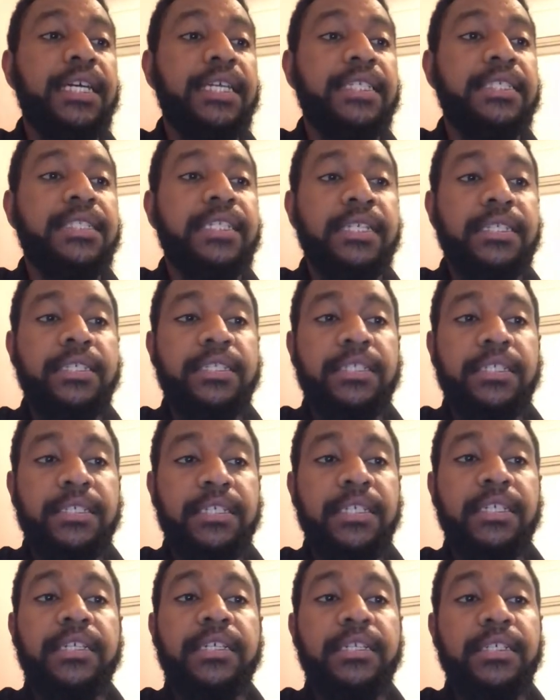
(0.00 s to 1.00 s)
such,
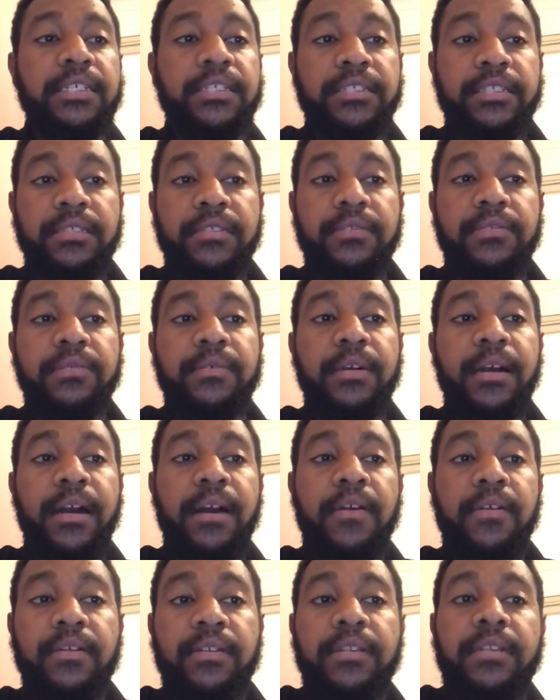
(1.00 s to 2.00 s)
in addition to
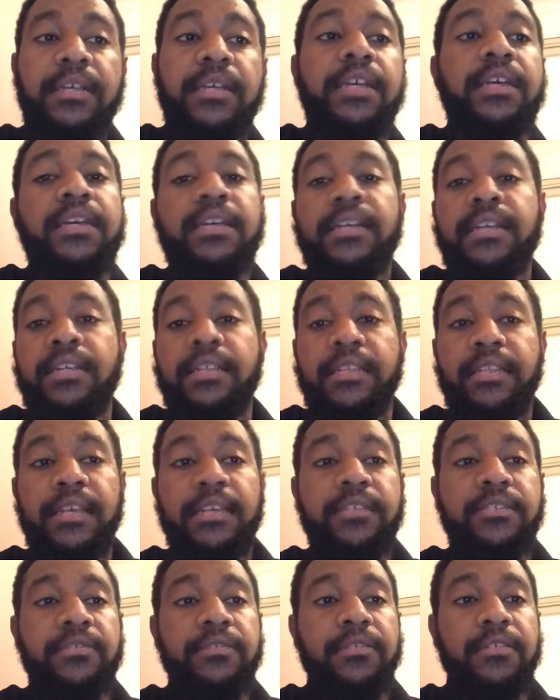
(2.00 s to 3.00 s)
our
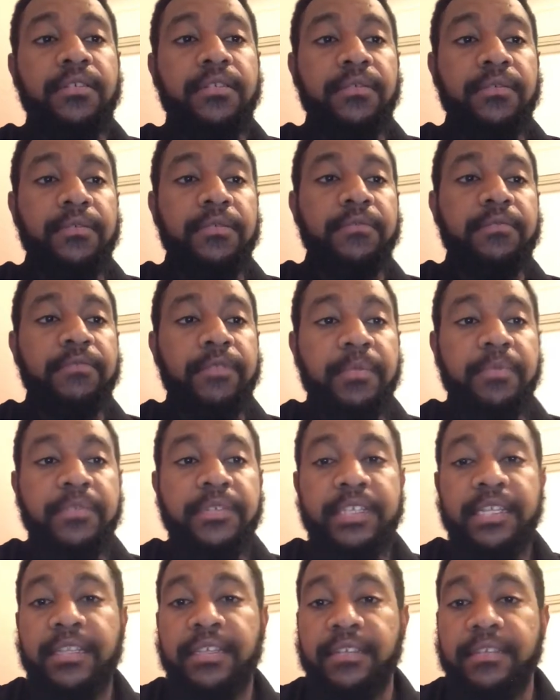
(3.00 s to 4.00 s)
national
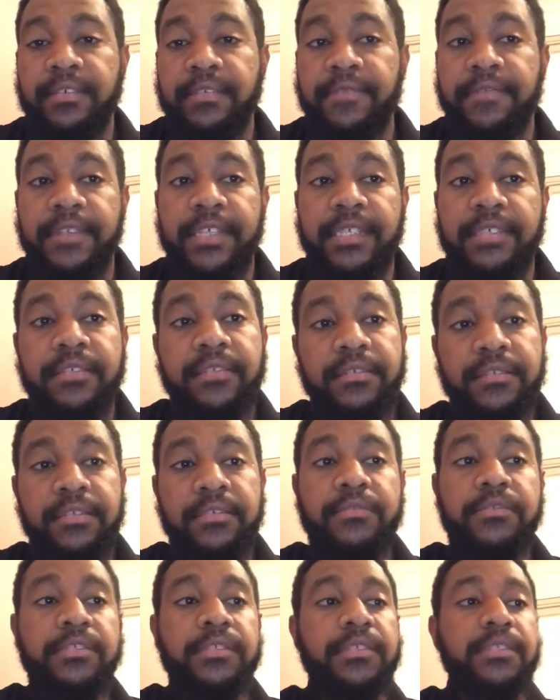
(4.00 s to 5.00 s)
representative
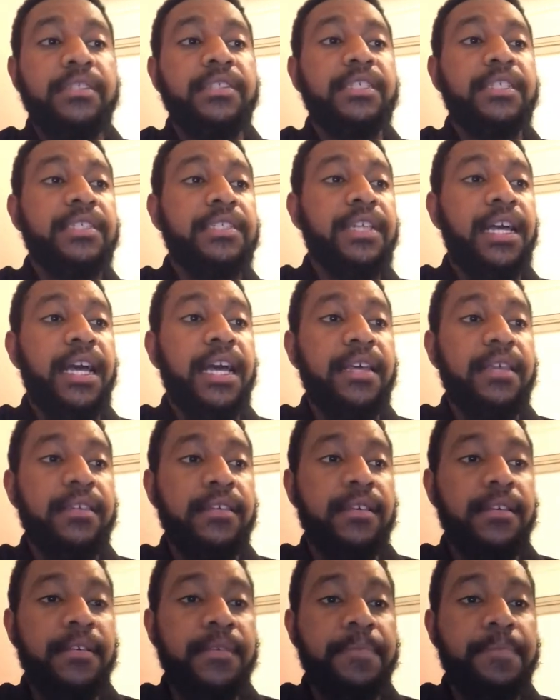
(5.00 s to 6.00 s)
institutions, is
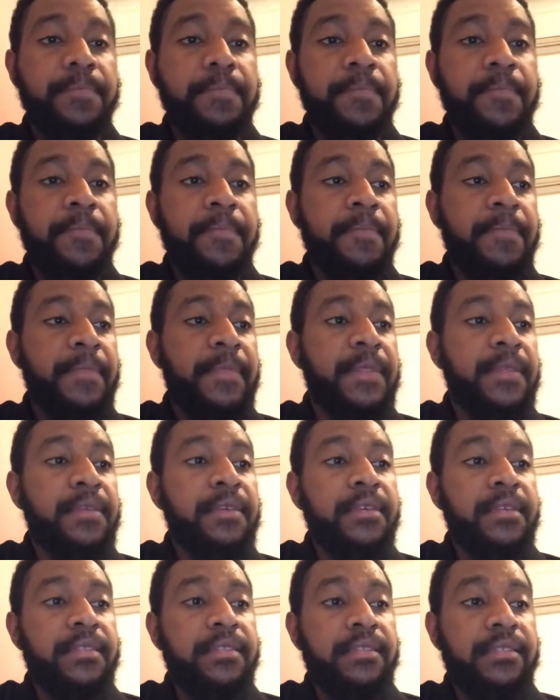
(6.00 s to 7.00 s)
either
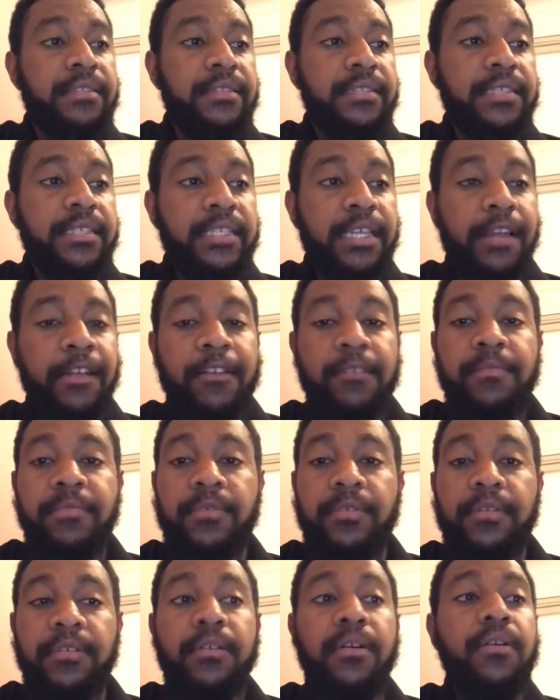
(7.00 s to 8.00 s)

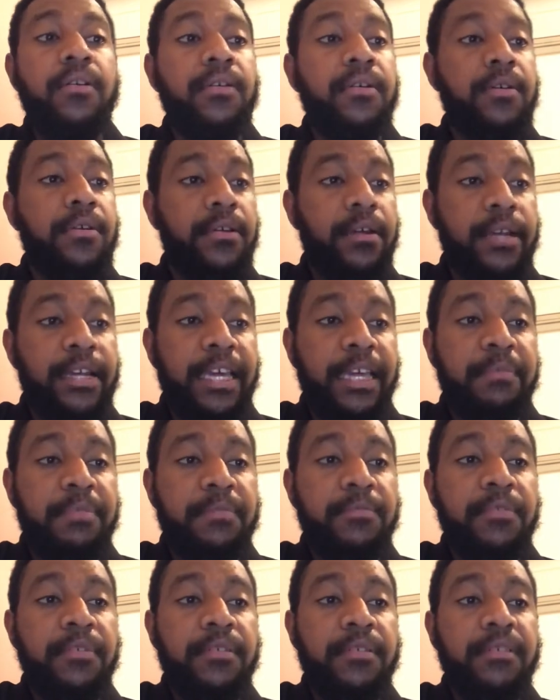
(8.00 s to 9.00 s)
desirable or
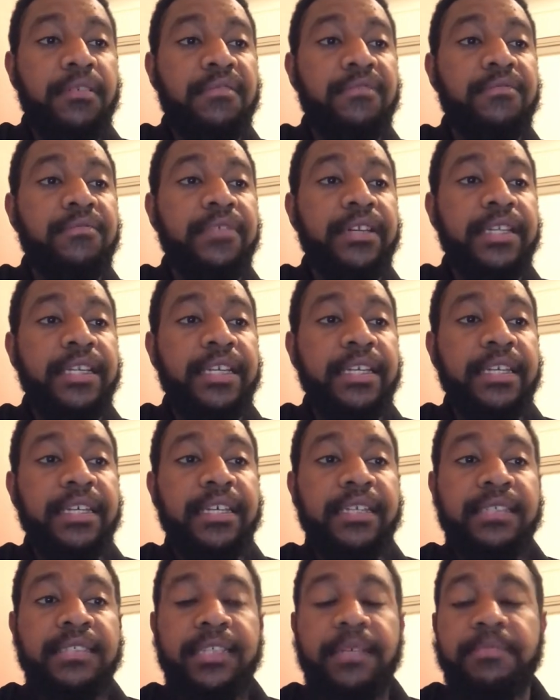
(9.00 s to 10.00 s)
capable of winning
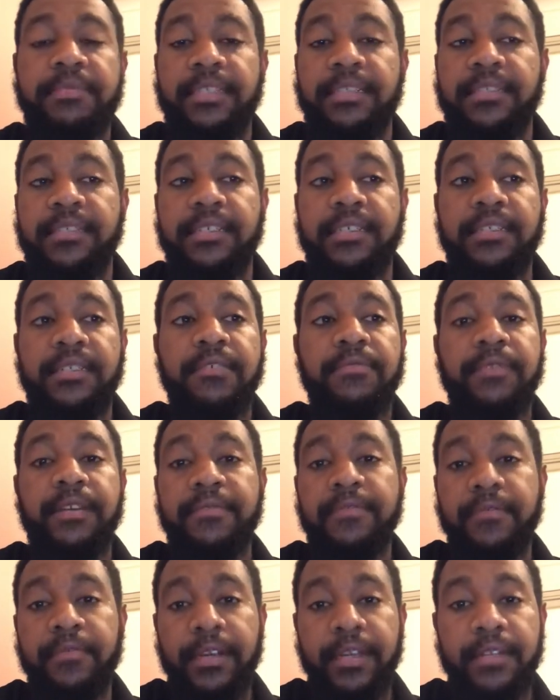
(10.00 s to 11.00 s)
acceptance in a
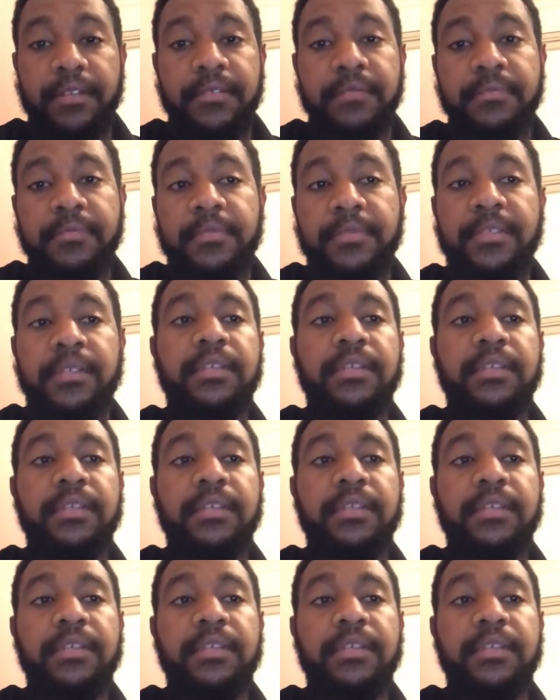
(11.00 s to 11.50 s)
referendum.